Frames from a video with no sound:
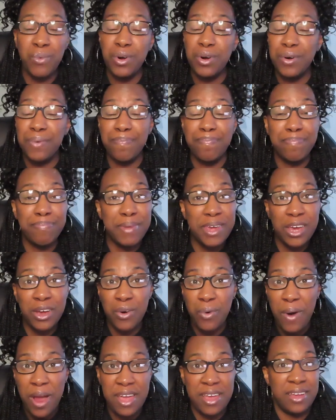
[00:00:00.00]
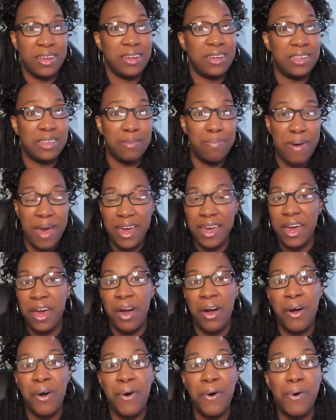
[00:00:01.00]
Where me and Cryer is back at
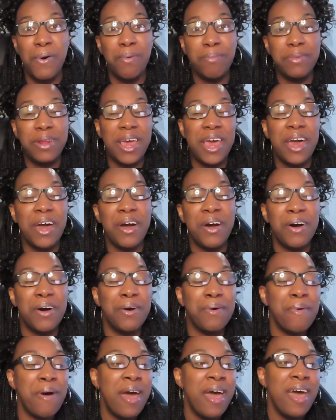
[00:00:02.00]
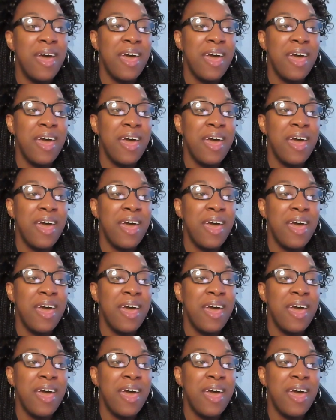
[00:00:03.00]
home now,